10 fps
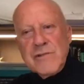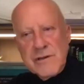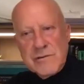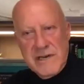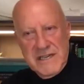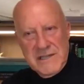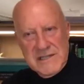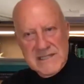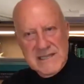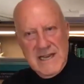
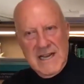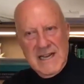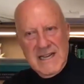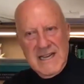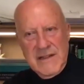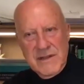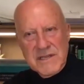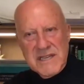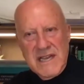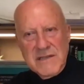boundaries in
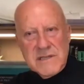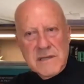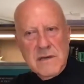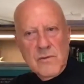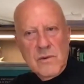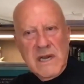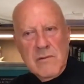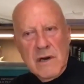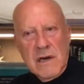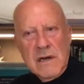the sense that
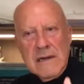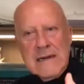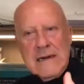we were